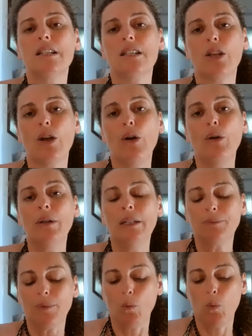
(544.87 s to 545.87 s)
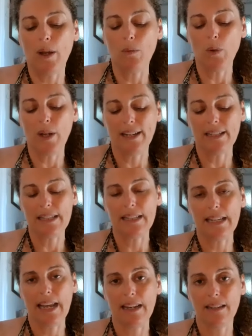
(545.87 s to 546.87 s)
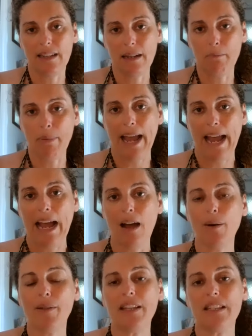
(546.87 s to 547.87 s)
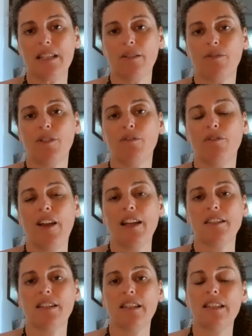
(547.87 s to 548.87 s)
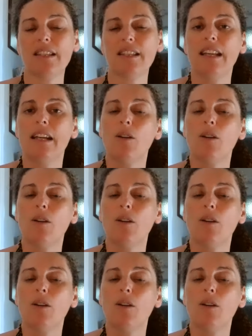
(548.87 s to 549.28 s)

So when we understand and empower these different facets,